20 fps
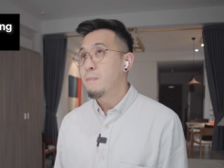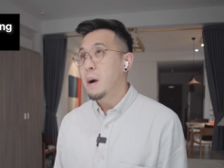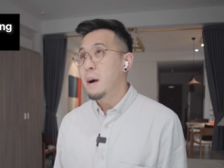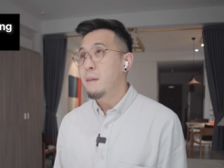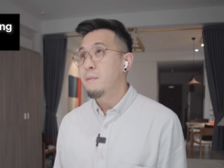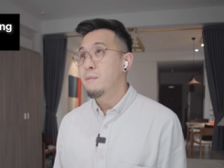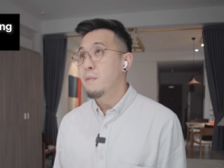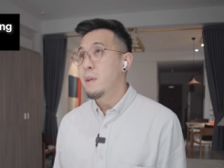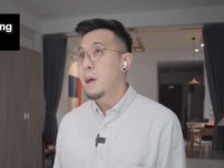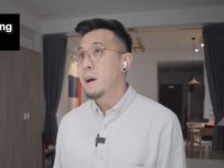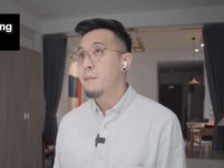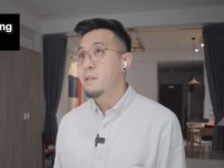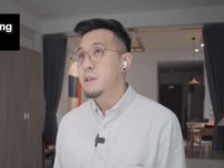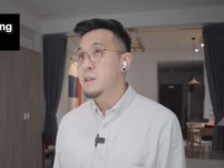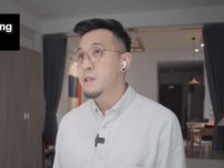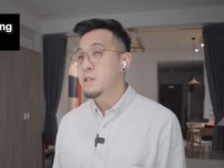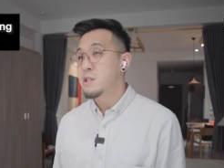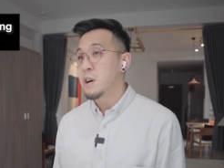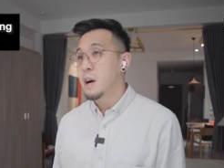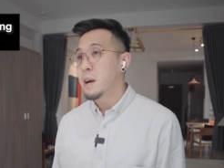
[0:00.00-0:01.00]
I've never
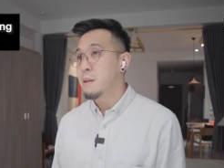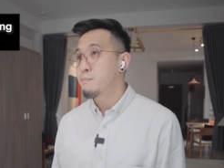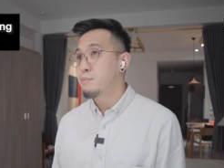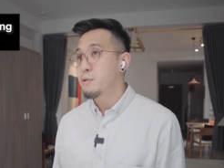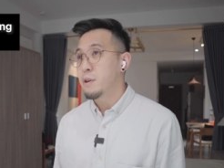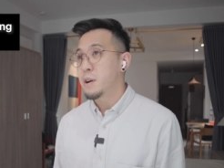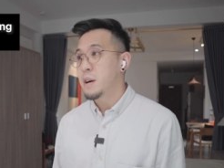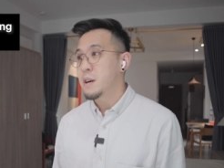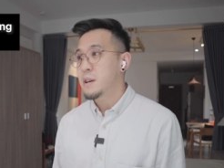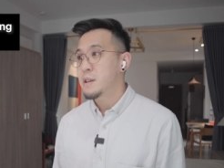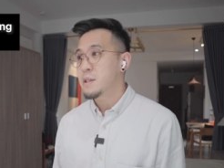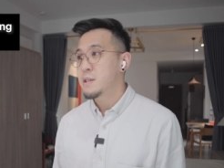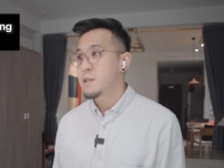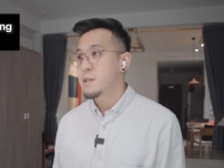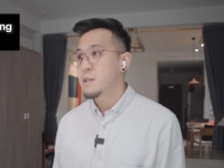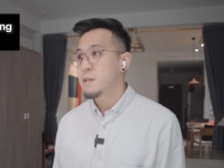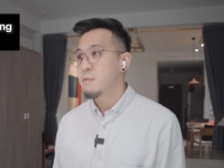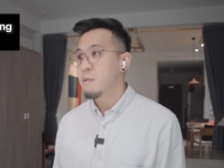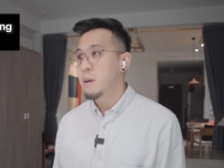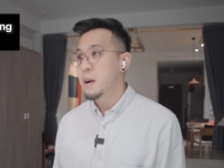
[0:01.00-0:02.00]
designed
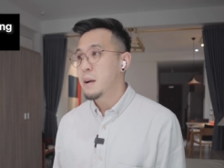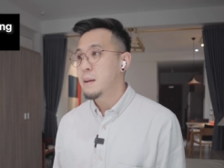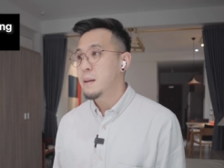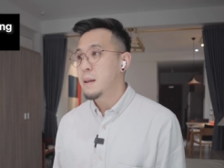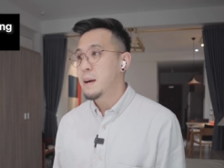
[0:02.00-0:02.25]
products, right?